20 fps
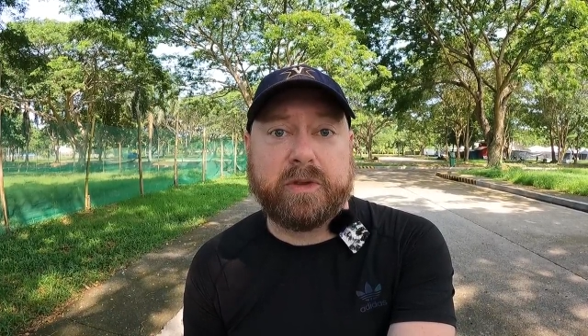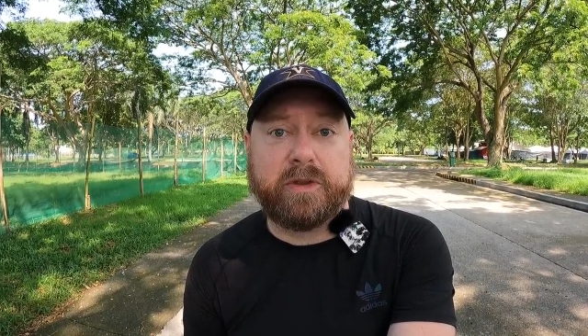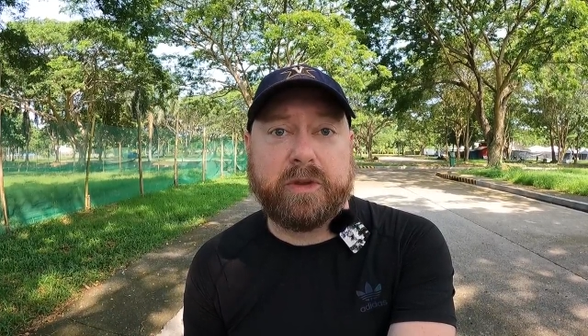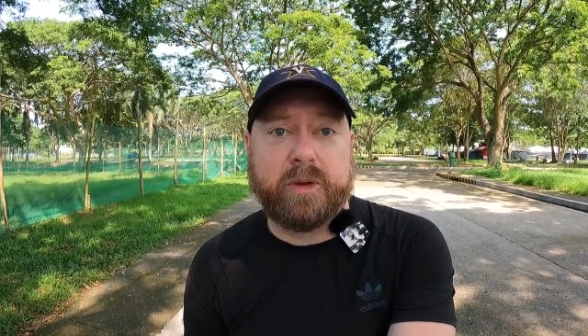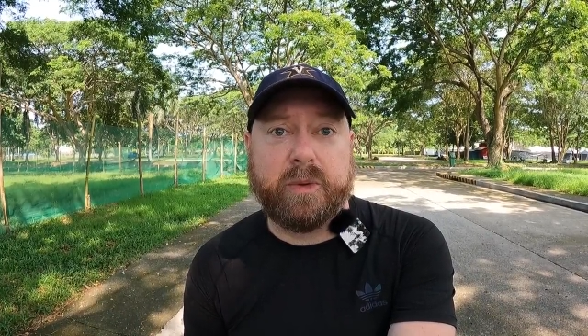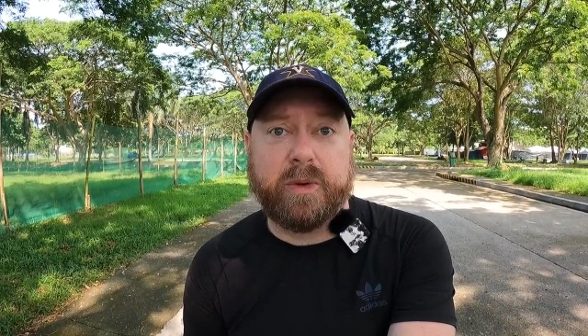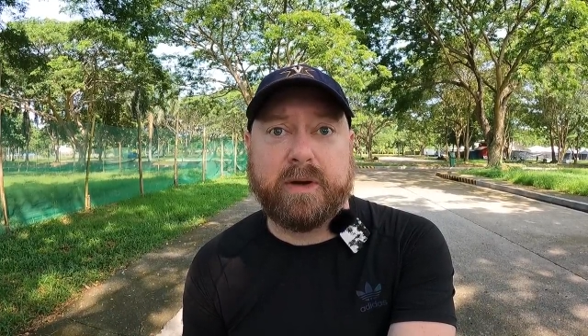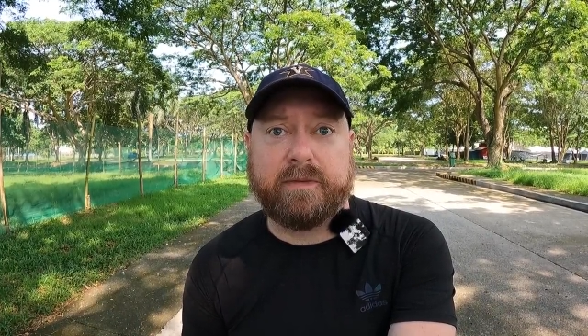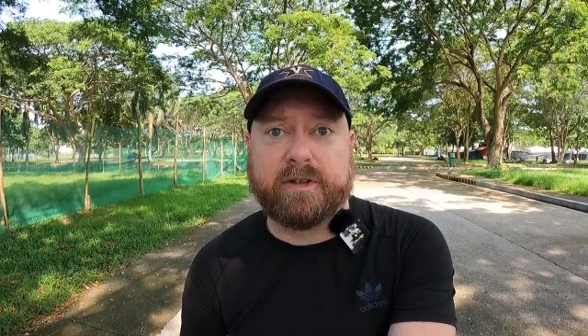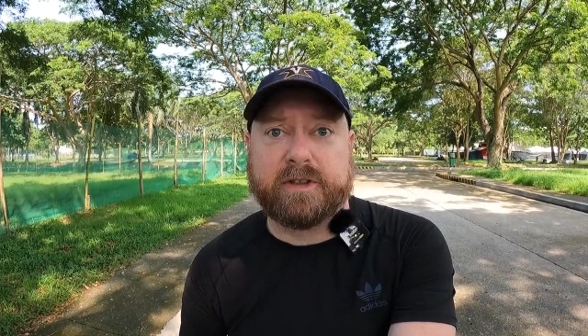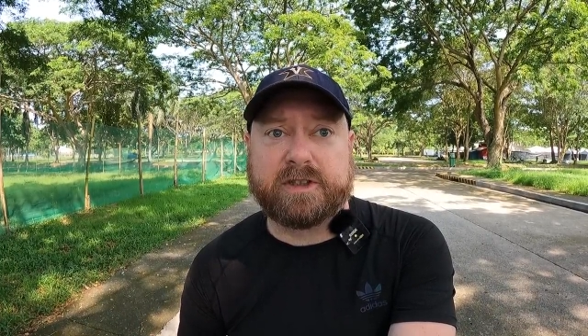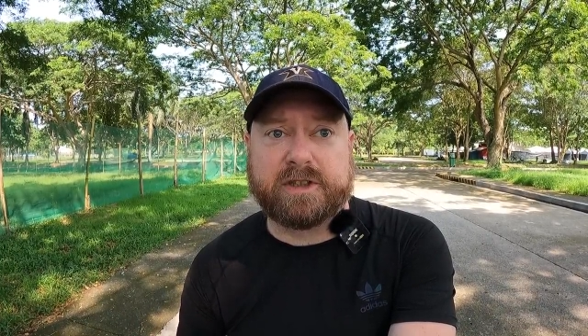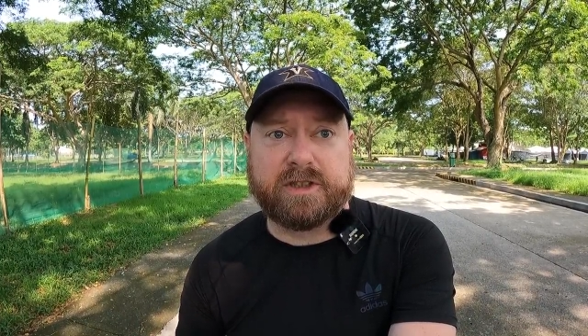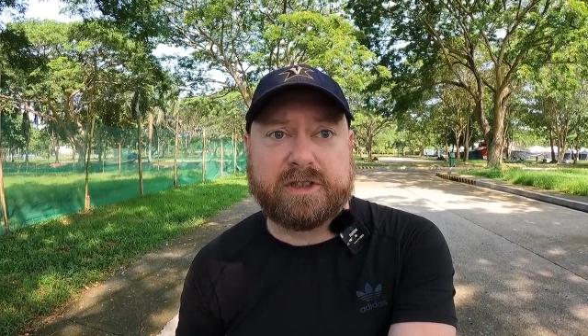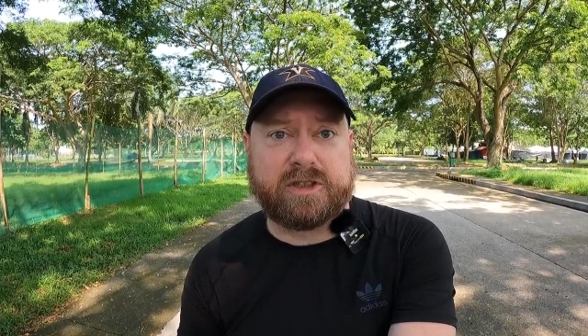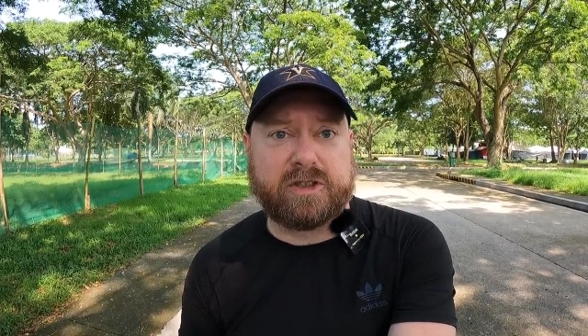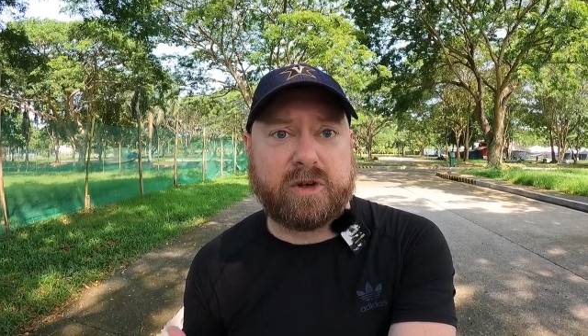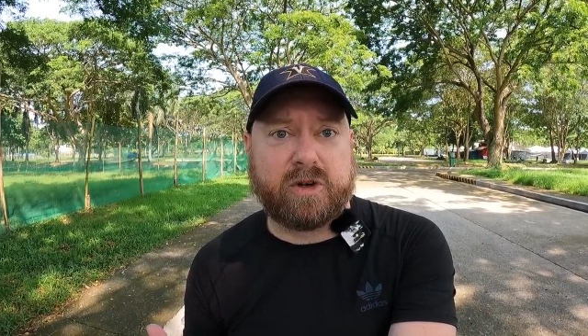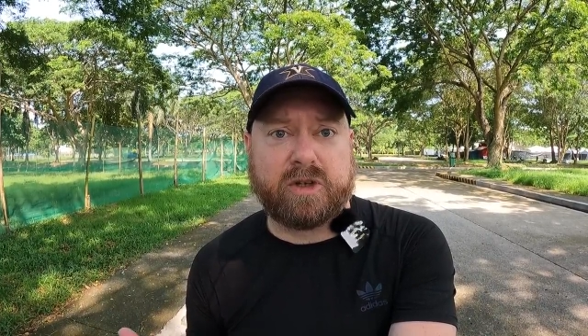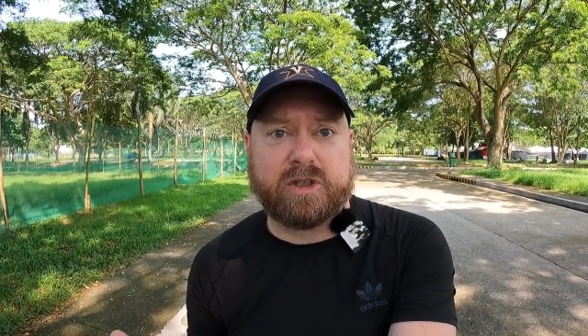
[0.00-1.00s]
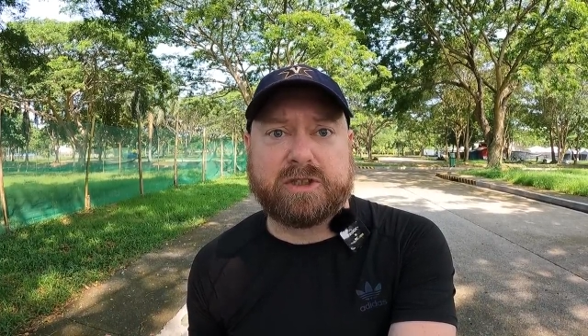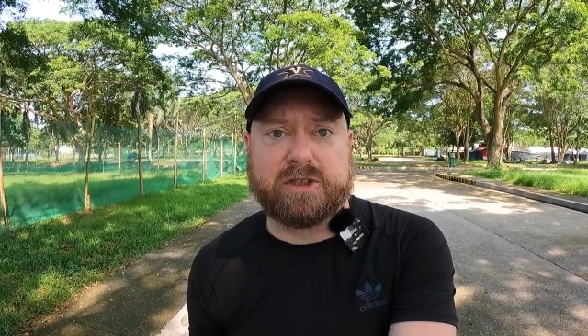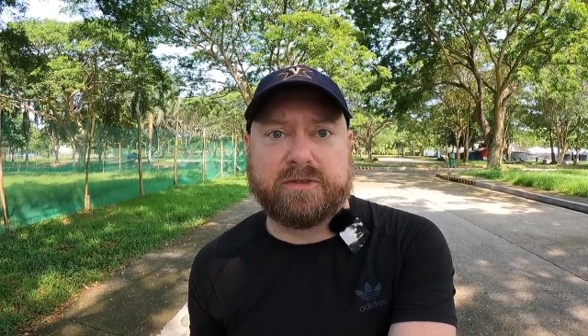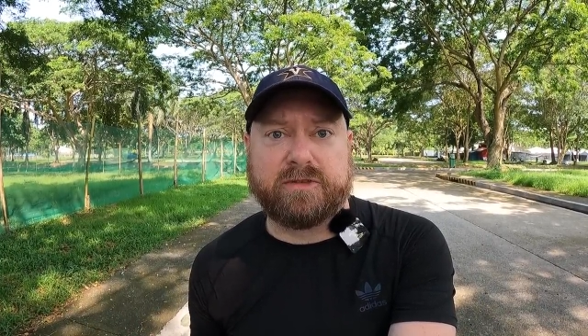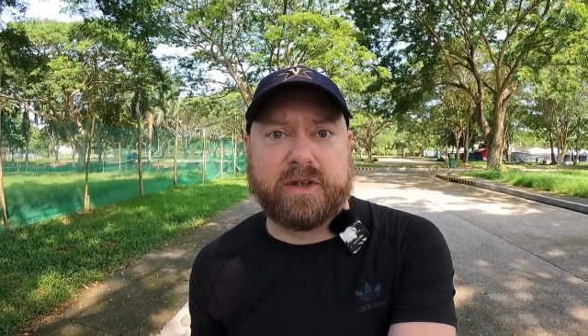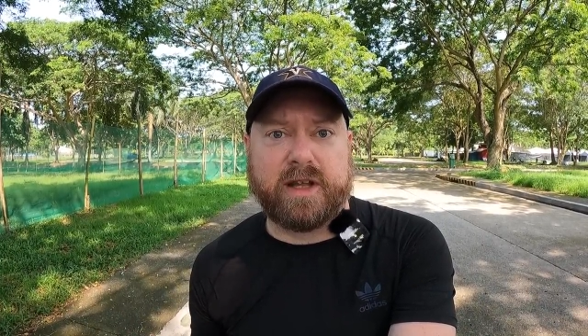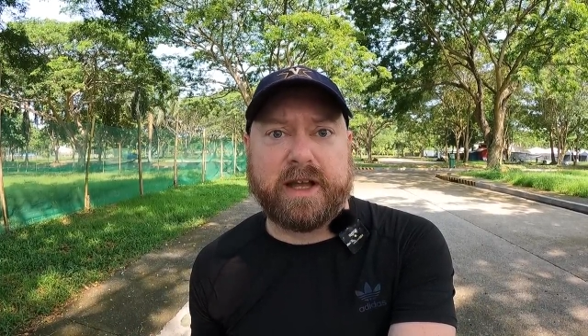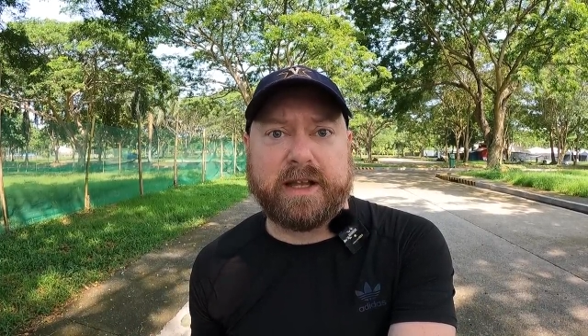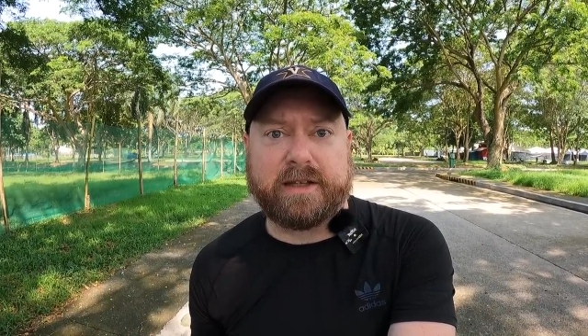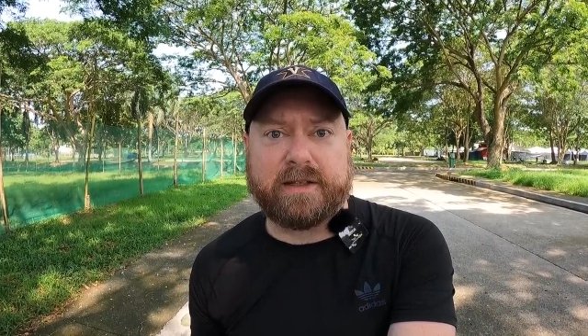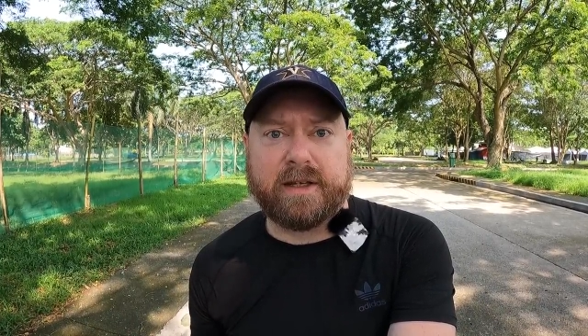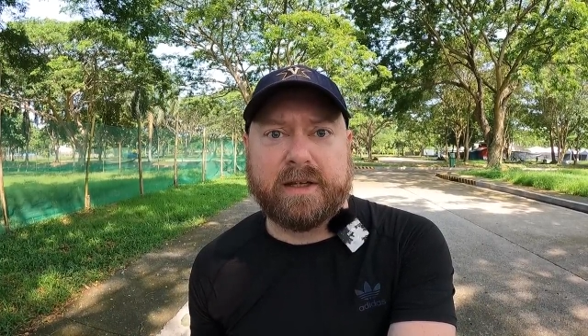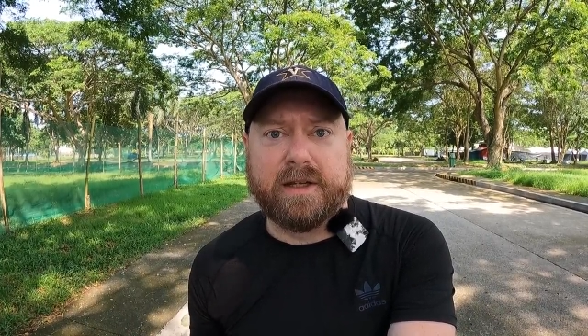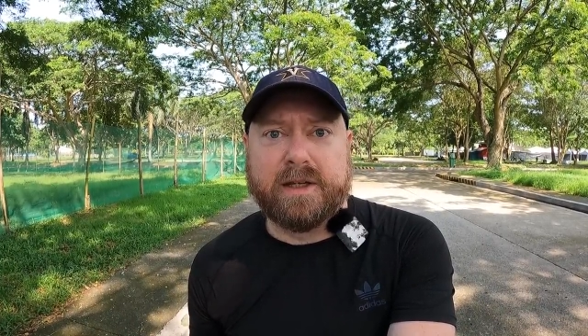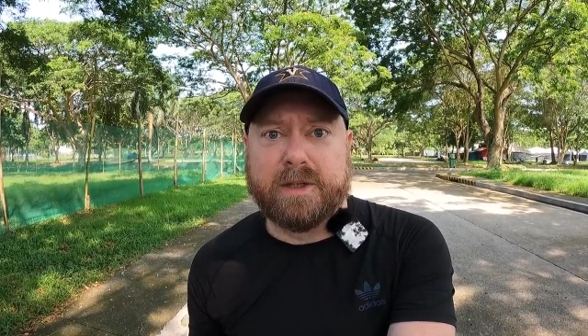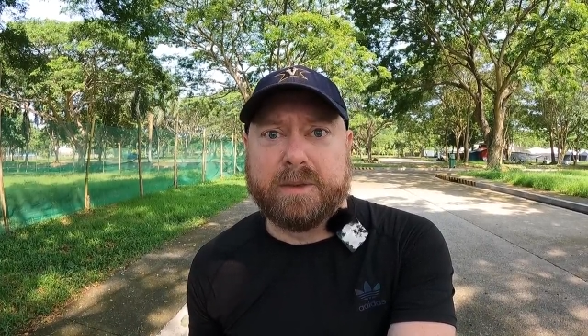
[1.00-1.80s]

with whoever's in charge of like